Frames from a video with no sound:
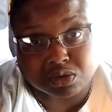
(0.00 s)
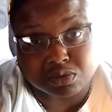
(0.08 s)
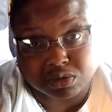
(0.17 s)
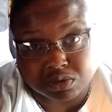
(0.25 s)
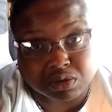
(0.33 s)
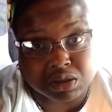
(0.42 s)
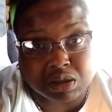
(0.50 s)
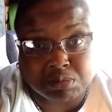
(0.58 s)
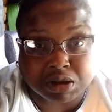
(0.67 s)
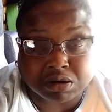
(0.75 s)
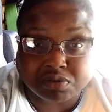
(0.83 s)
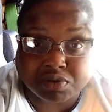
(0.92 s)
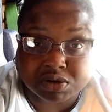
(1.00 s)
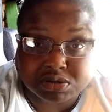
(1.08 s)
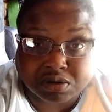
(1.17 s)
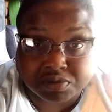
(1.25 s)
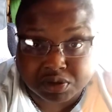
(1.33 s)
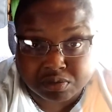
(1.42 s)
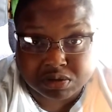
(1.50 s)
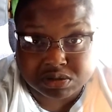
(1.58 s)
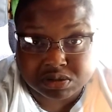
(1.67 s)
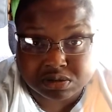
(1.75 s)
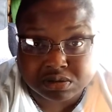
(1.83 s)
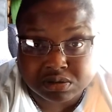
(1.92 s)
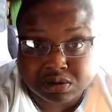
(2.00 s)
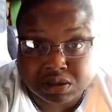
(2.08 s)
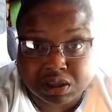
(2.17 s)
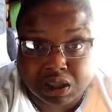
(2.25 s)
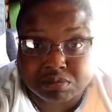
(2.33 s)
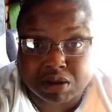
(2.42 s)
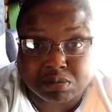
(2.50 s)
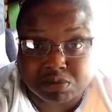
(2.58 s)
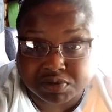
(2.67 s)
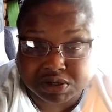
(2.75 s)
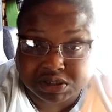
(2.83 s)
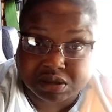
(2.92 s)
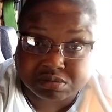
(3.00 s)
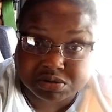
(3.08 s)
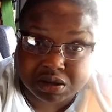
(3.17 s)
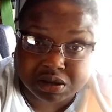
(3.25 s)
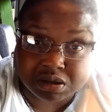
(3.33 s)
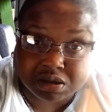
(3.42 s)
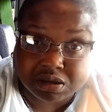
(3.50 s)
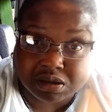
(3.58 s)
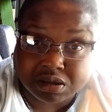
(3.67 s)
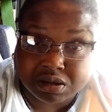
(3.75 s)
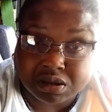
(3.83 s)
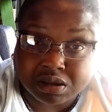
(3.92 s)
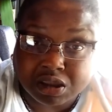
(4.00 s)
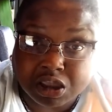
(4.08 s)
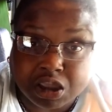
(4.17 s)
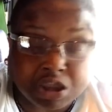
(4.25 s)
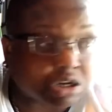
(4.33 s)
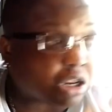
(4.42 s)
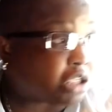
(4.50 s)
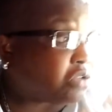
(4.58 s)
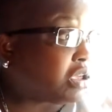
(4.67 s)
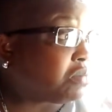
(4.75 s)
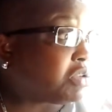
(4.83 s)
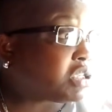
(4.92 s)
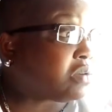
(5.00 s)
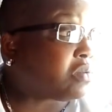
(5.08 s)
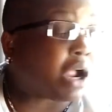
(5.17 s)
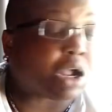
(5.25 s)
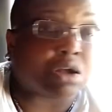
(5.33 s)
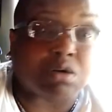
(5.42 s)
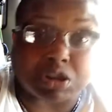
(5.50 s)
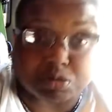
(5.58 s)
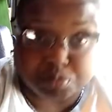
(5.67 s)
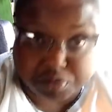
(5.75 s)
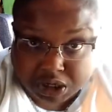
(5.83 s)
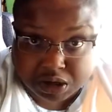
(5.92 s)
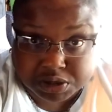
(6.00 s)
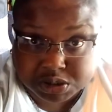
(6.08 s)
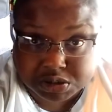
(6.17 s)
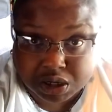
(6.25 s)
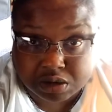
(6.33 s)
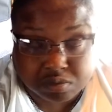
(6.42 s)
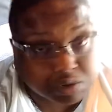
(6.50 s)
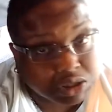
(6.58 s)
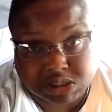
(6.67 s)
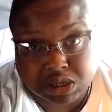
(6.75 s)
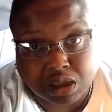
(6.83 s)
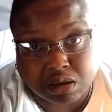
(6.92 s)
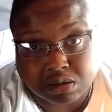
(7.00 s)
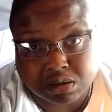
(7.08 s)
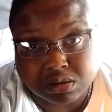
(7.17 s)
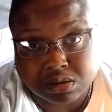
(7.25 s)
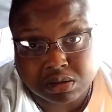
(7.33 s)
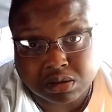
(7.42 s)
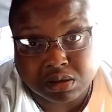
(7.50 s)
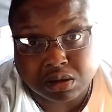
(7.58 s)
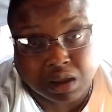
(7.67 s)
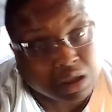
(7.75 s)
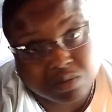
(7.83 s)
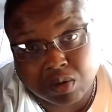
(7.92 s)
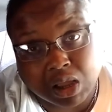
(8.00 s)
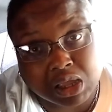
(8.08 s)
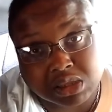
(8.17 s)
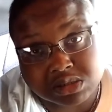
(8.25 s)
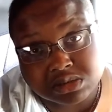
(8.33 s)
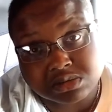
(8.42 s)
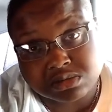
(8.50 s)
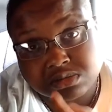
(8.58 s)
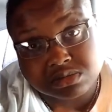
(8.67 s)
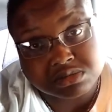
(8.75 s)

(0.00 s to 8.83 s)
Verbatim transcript: you you can come out here and look for a trailer if you want to. I'm not moving the damn truck. Now you give me somewhere I can go get a preloaded trailer. We can talk. Otherwise,